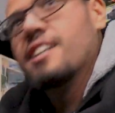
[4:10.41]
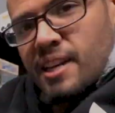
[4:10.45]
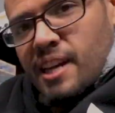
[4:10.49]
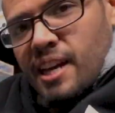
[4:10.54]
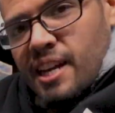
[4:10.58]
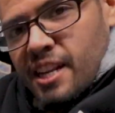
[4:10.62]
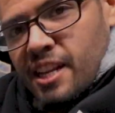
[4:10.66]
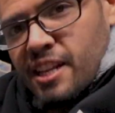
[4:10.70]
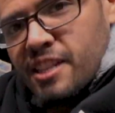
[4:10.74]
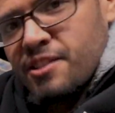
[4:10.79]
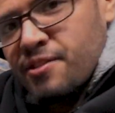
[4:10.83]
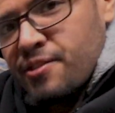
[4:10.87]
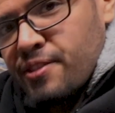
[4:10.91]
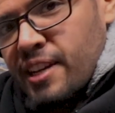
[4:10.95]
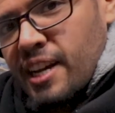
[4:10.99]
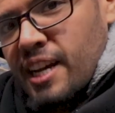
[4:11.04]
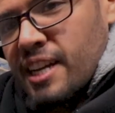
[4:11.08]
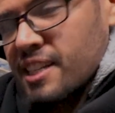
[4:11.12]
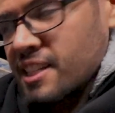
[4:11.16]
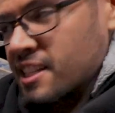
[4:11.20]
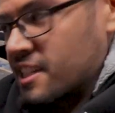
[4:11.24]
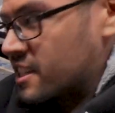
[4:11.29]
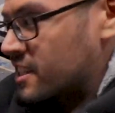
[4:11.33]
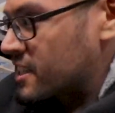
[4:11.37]
And as you
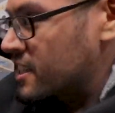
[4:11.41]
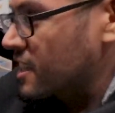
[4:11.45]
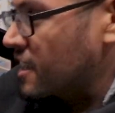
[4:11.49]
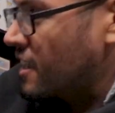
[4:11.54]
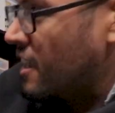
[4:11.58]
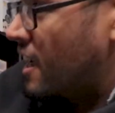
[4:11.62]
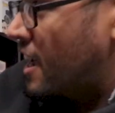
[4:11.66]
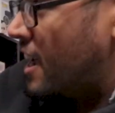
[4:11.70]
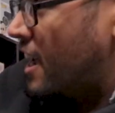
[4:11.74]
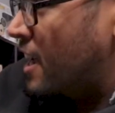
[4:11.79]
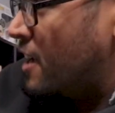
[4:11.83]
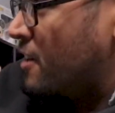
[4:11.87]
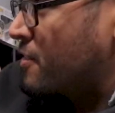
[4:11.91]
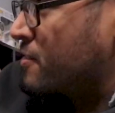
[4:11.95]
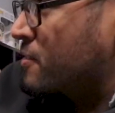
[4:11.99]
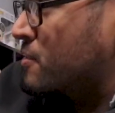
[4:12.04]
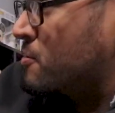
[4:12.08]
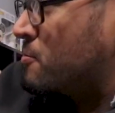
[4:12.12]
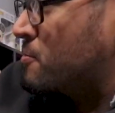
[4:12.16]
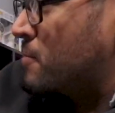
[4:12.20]
guys can see, I have the